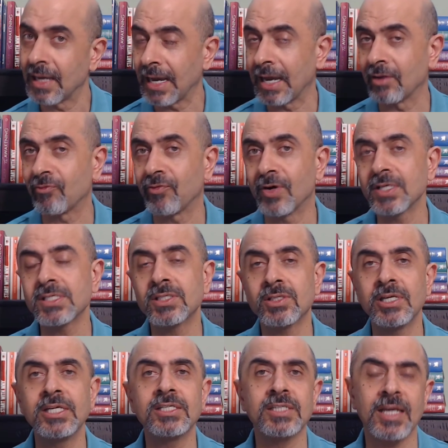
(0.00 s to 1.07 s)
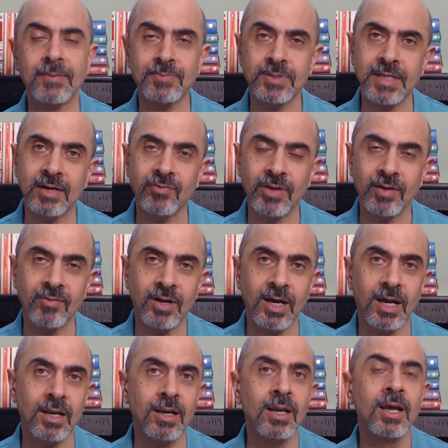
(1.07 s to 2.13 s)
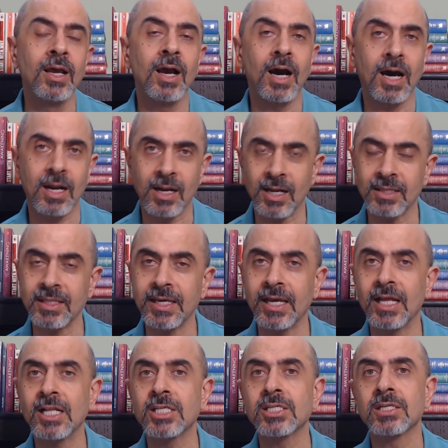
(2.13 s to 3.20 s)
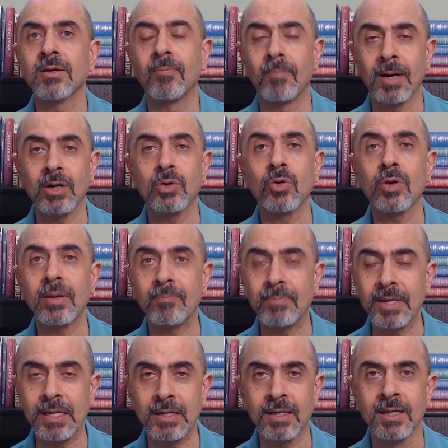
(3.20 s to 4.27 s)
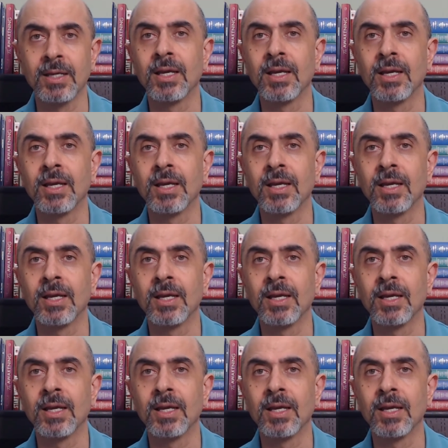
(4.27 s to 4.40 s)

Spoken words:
And first three steps that we have done are nothing else but to repeat.